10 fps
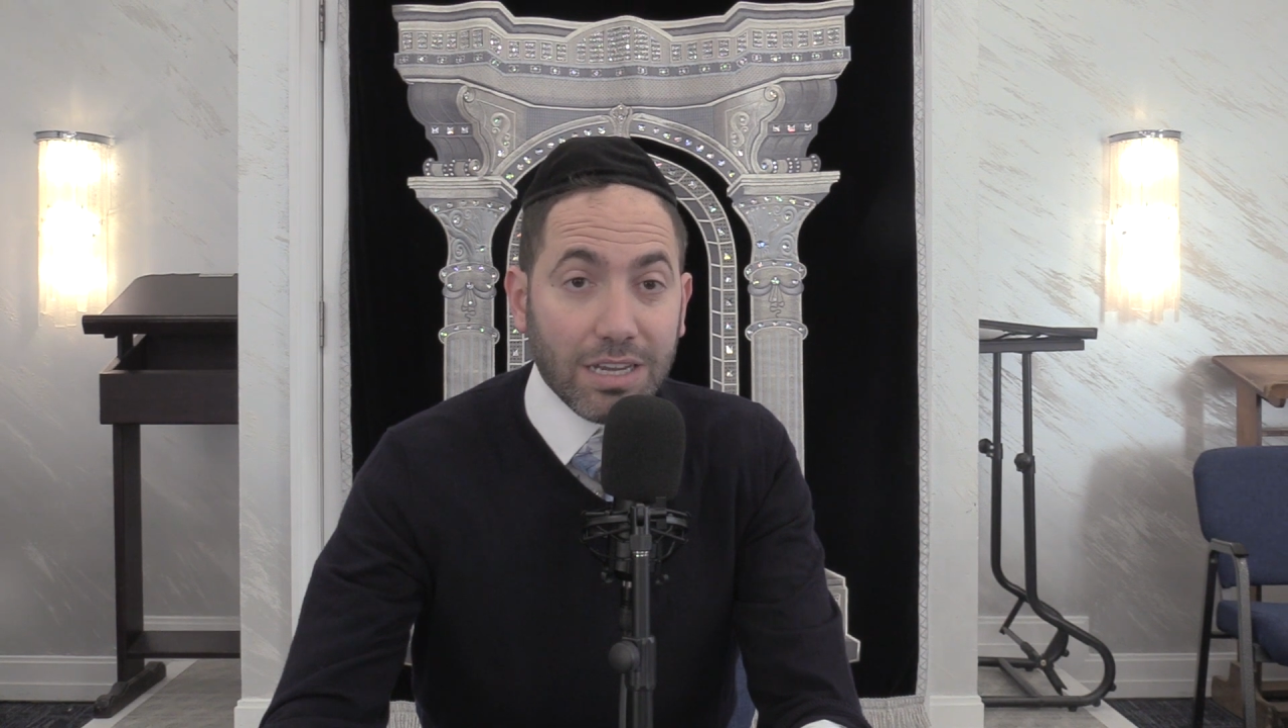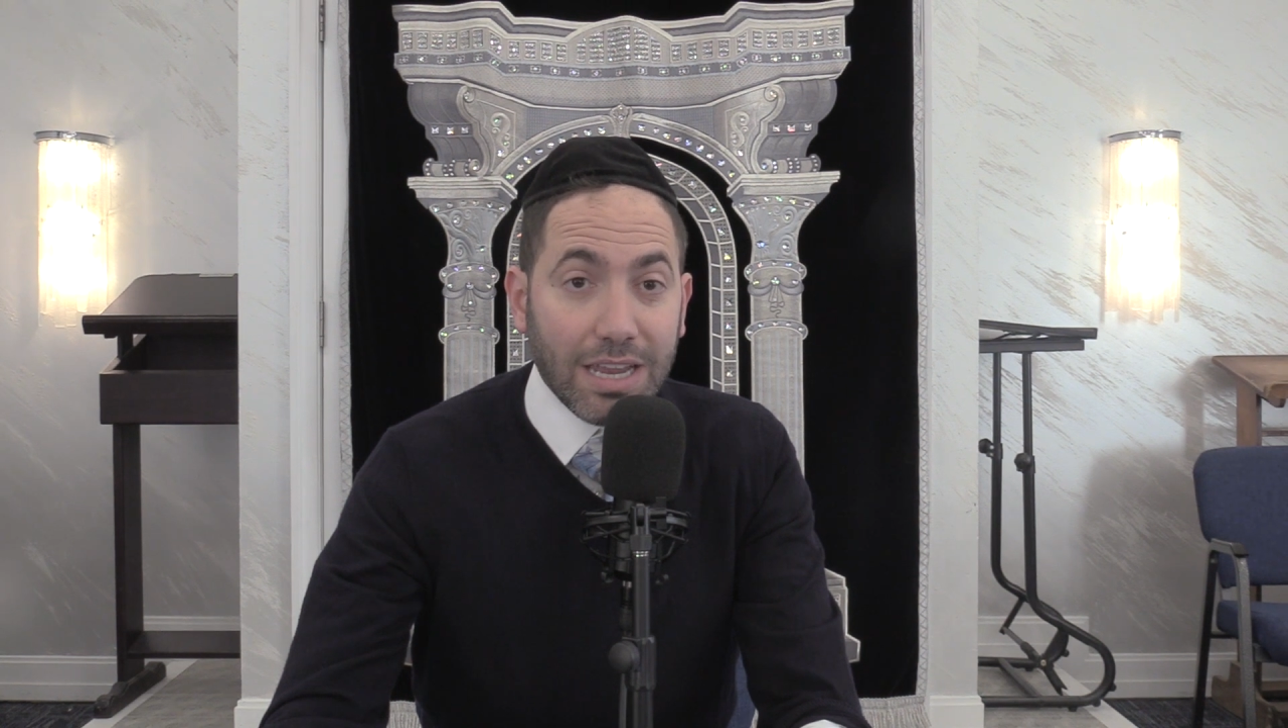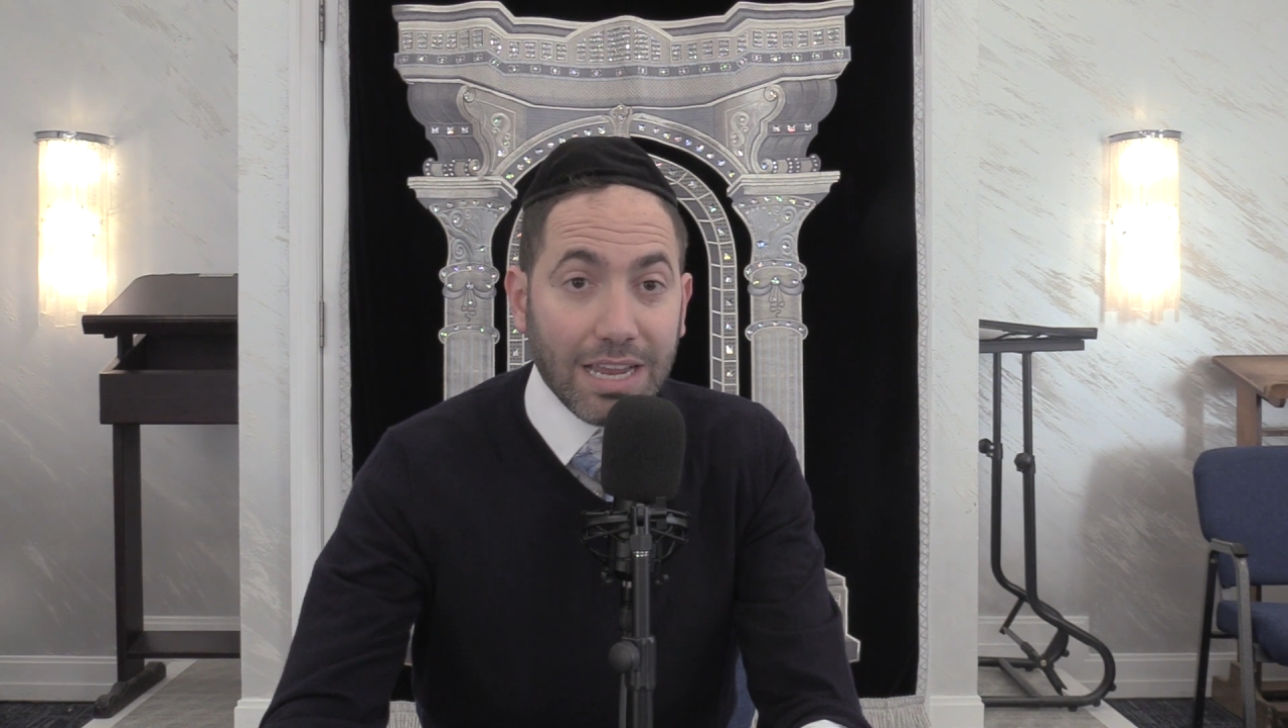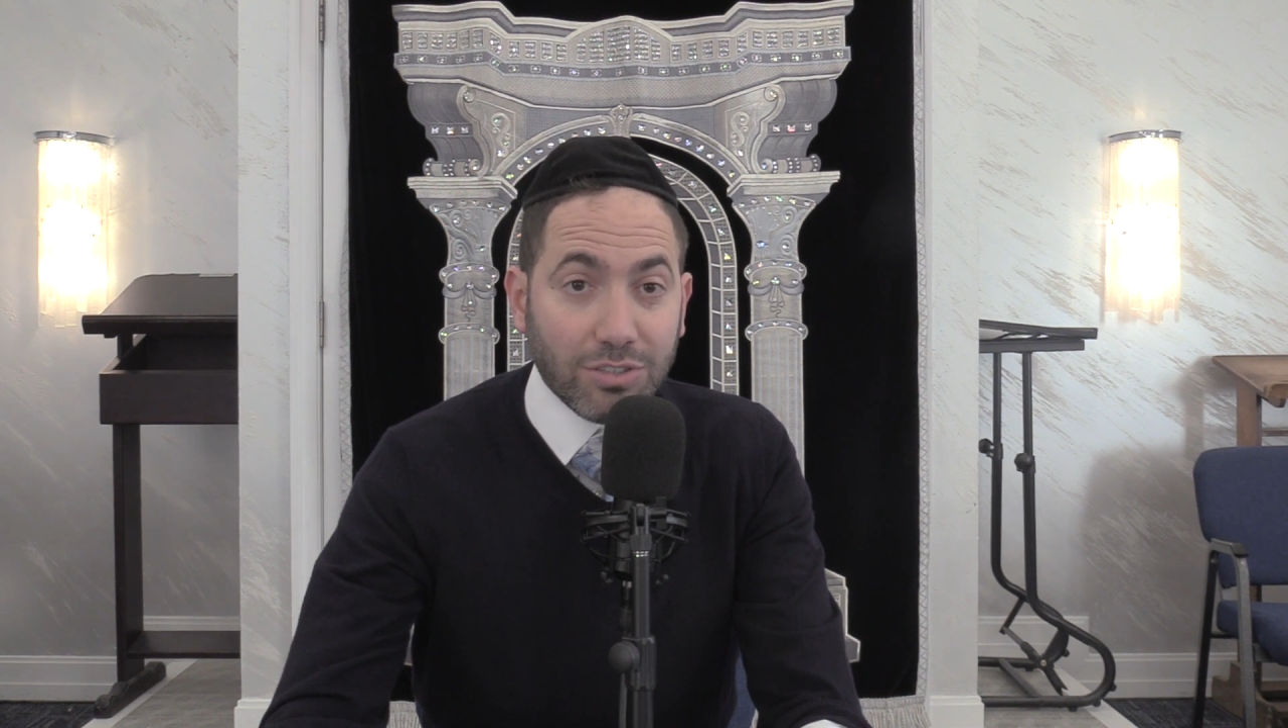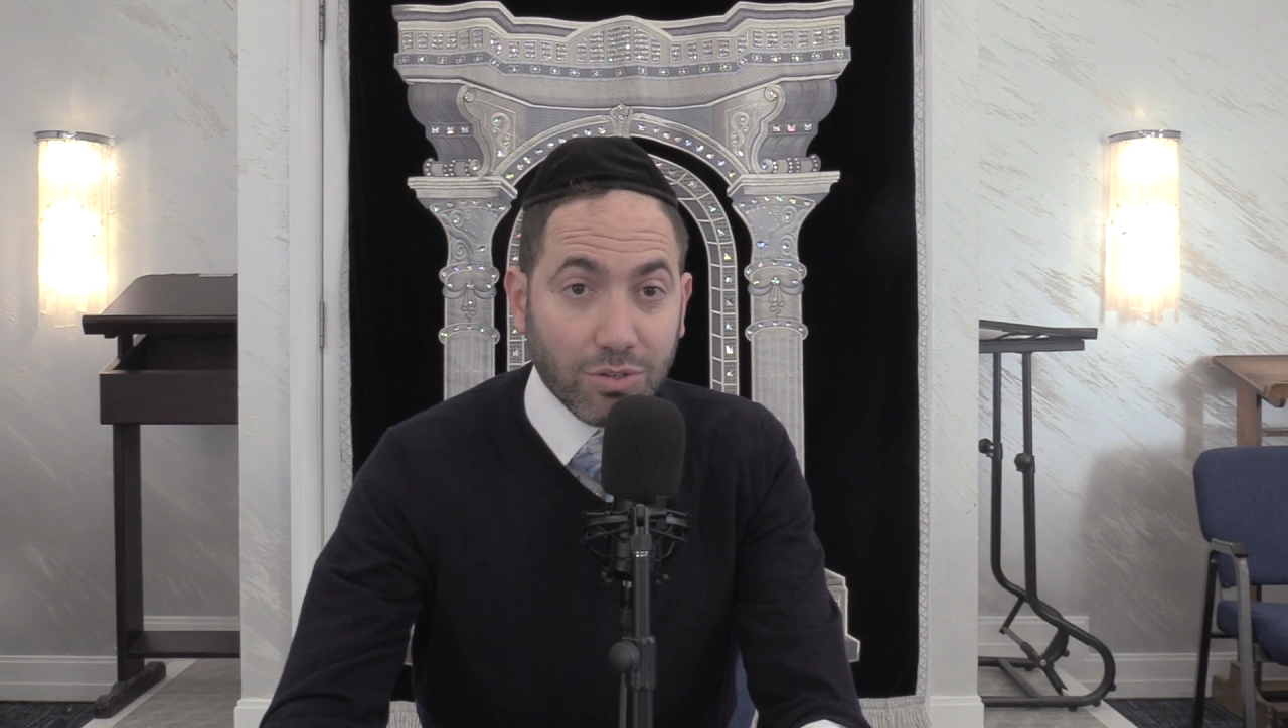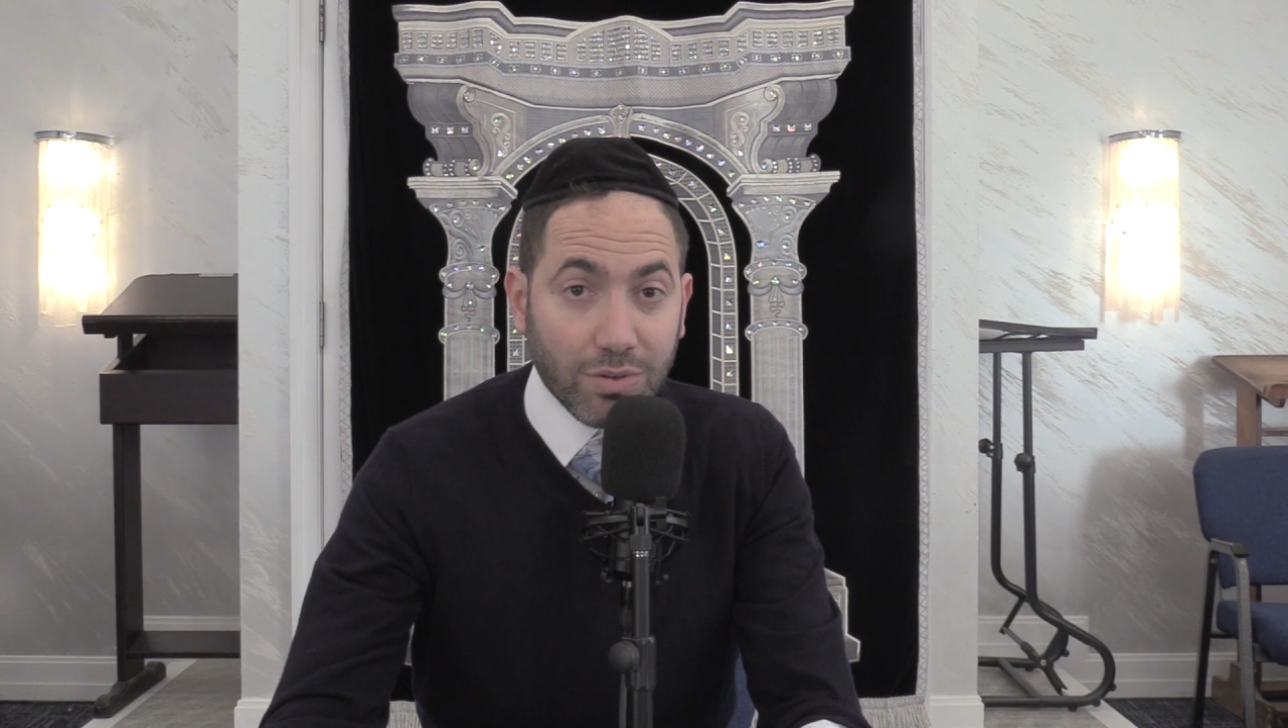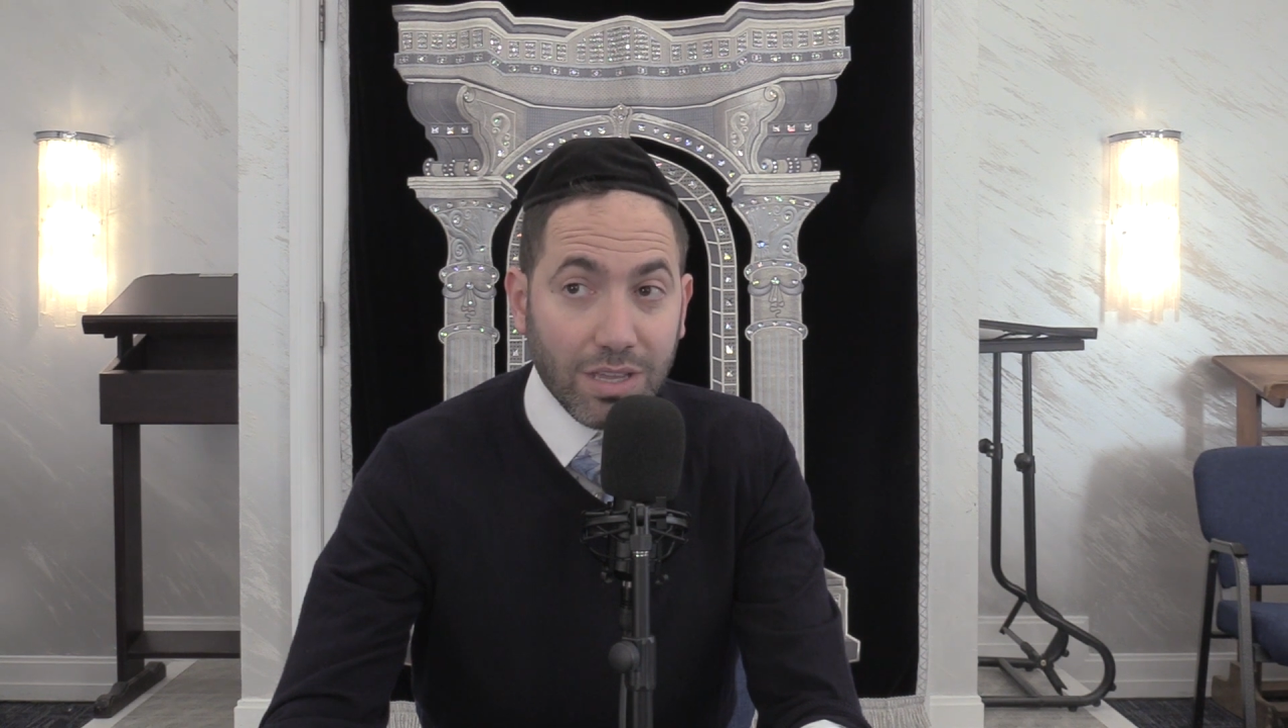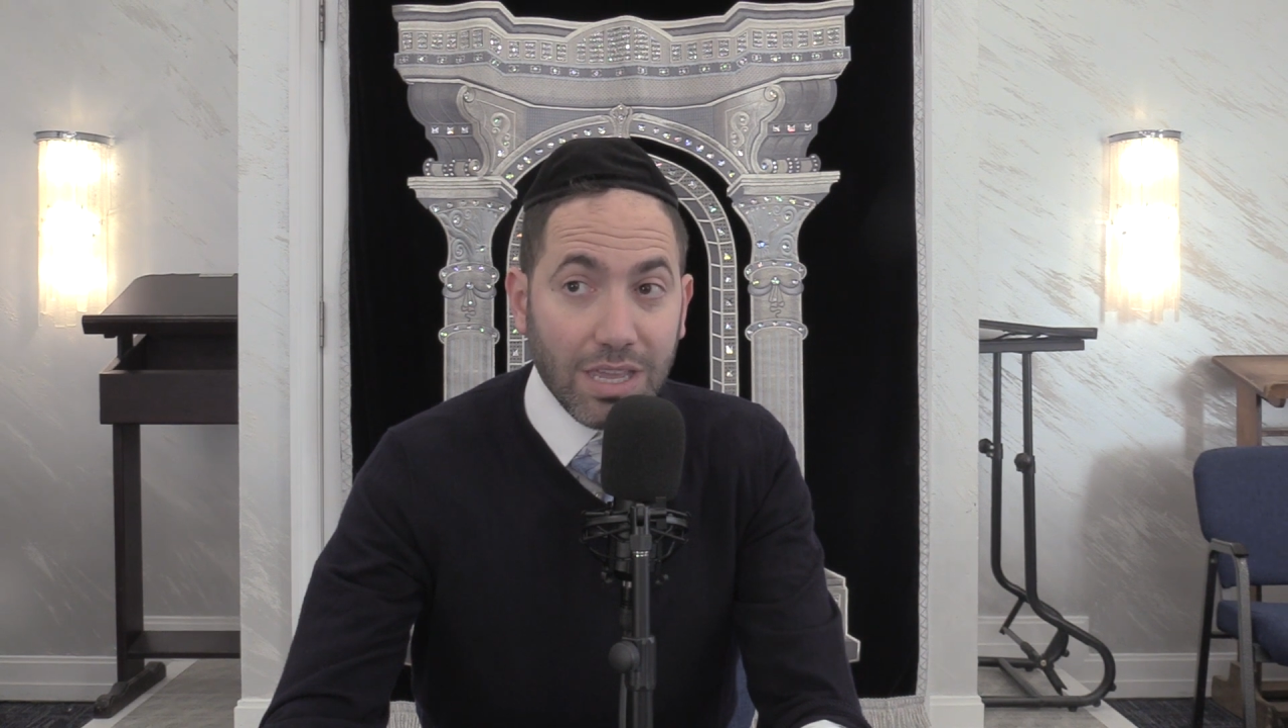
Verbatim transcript: a non-Jew,